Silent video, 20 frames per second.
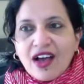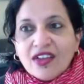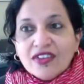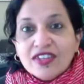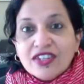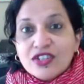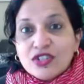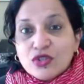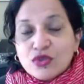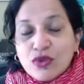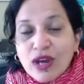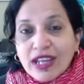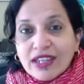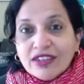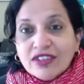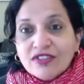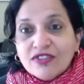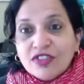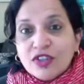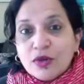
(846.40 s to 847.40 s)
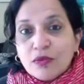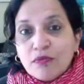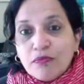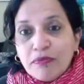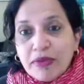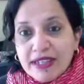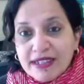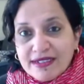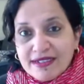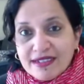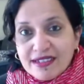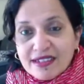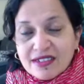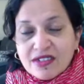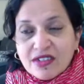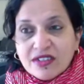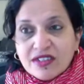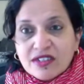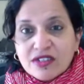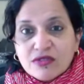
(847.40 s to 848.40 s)
on the strength of your
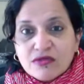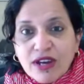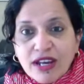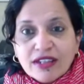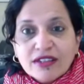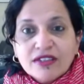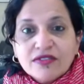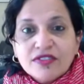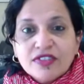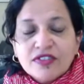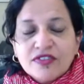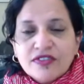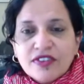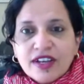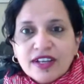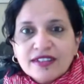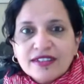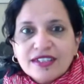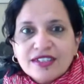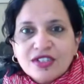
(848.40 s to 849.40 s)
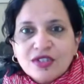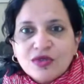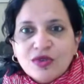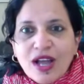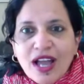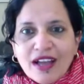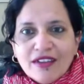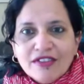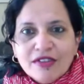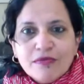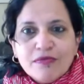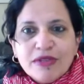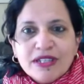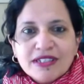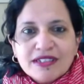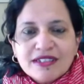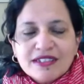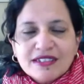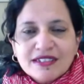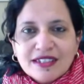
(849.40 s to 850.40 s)
business, on the strength of the fact that you have a
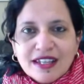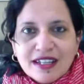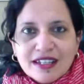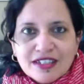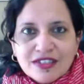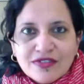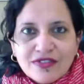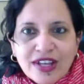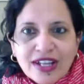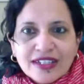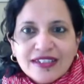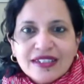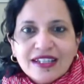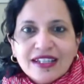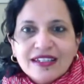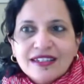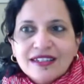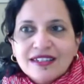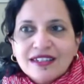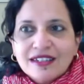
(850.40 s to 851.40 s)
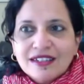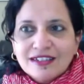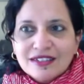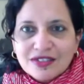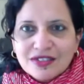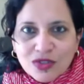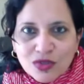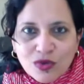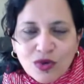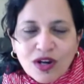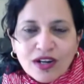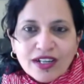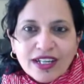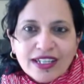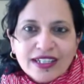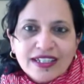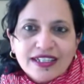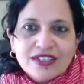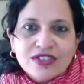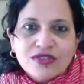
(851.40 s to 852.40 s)
business that is validated and you are
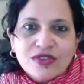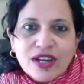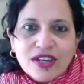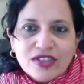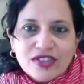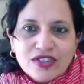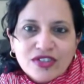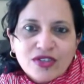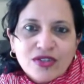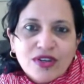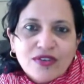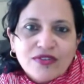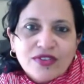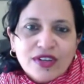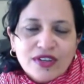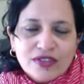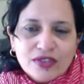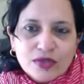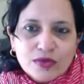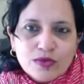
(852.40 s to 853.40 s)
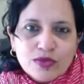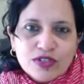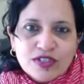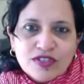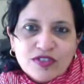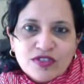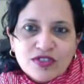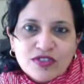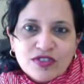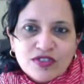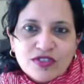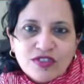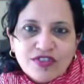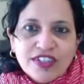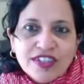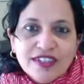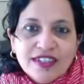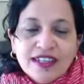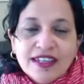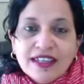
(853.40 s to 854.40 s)
getting traction, you have customers and so
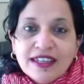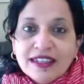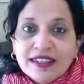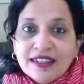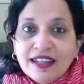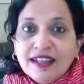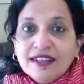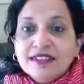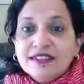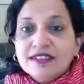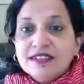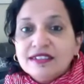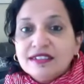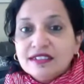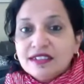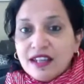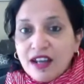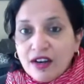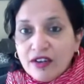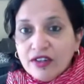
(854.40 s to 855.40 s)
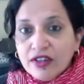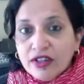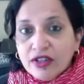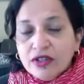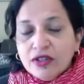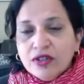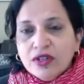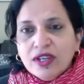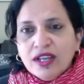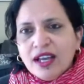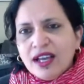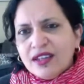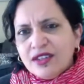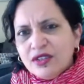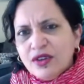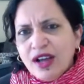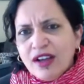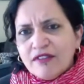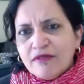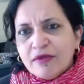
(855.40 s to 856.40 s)
forth. That is a scenario.
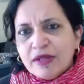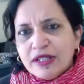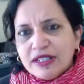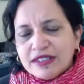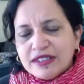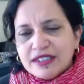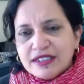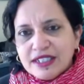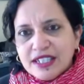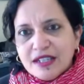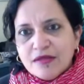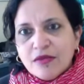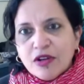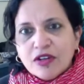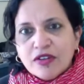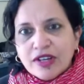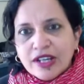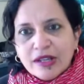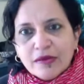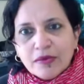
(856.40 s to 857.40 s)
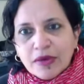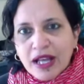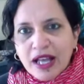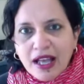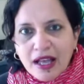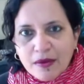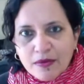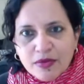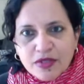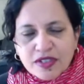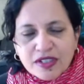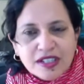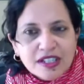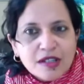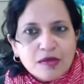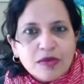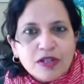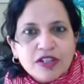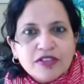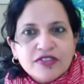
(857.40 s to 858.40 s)
And you have built a team already, perhaps a
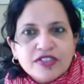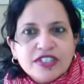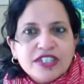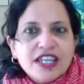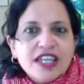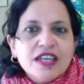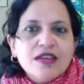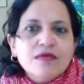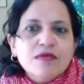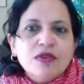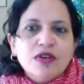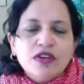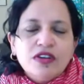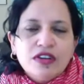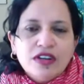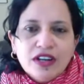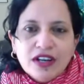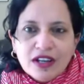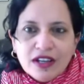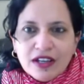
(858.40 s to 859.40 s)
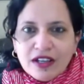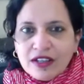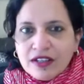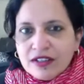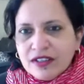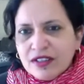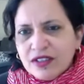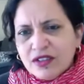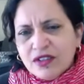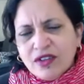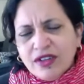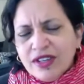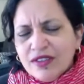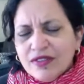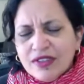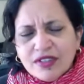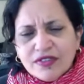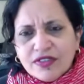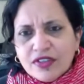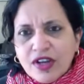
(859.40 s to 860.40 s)
little bit of a team, or, you know,
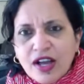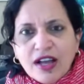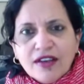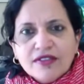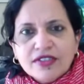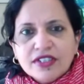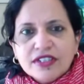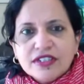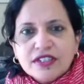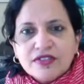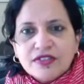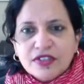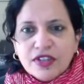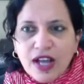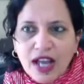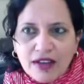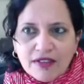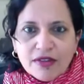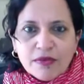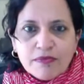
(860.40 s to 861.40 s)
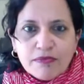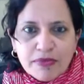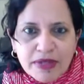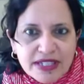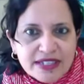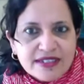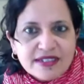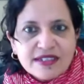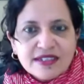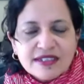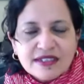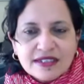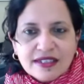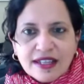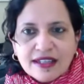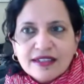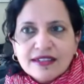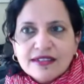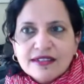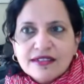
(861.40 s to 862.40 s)
even if you haven't, if you have a business
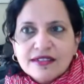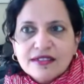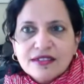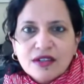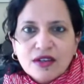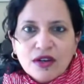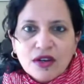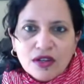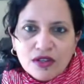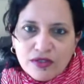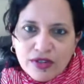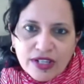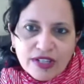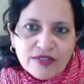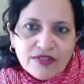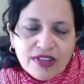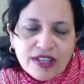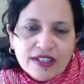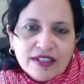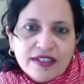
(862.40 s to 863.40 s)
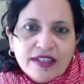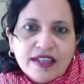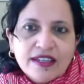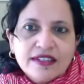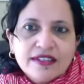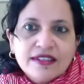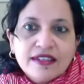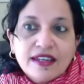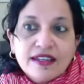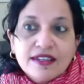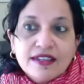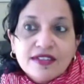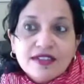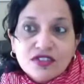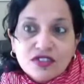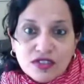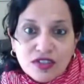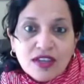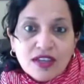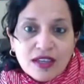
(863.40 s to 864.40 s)
that is already validated and
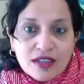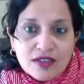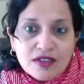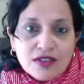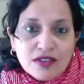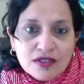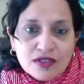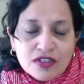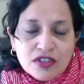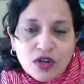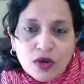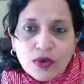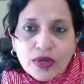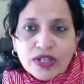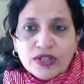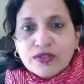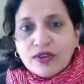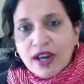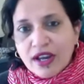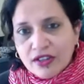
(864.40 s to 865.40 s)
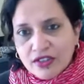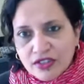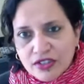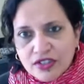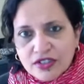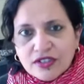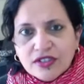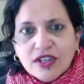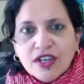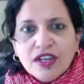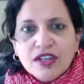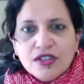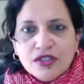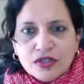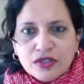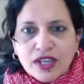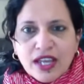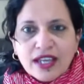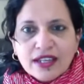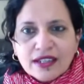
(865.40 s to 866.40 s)
is showing traction,
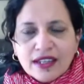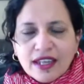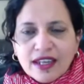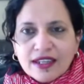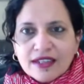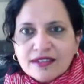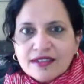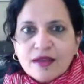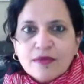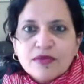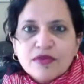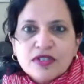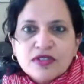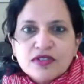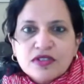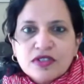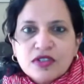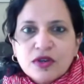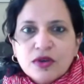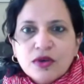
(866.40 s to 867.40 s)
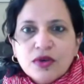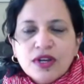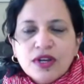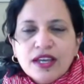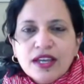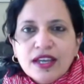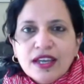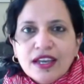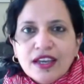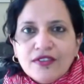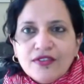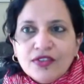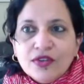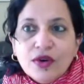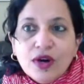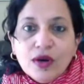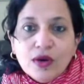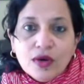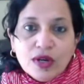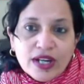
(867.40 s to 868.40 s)
you can get accepted. So if
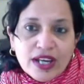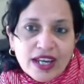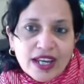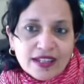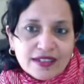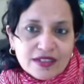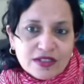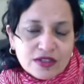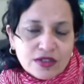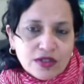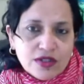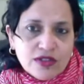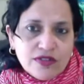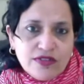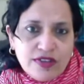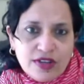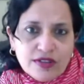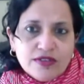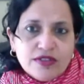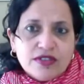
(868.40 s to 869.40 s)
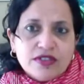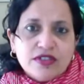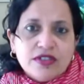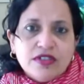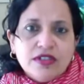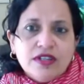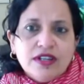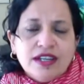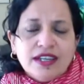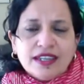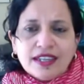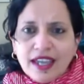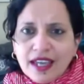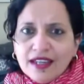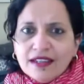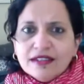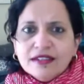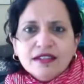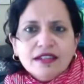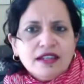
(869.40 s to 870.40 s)
you are working as a solo founder,
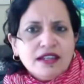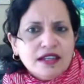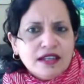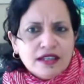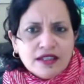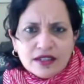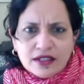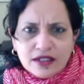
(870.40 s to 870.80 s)
again,